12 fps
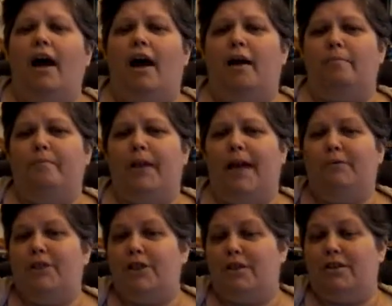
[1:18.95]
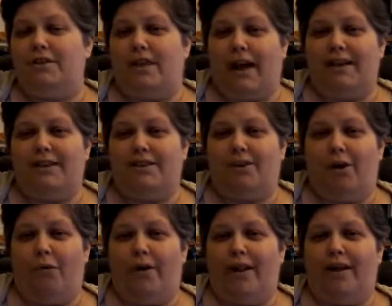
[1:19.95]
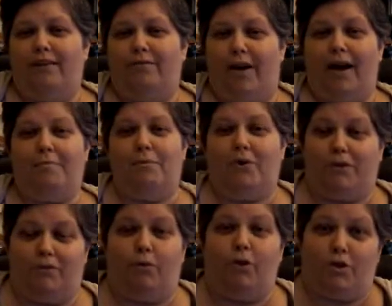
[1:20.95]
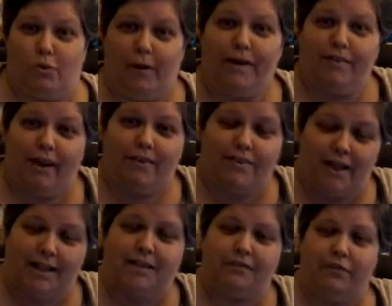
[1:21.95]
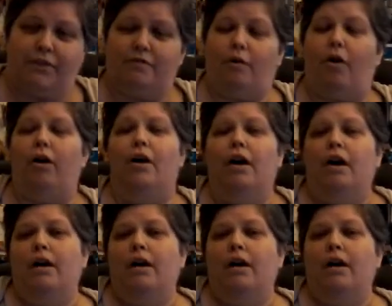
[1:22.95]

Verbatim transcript: Um, it was just nice to go in and find books for twenty-five cents, first of all,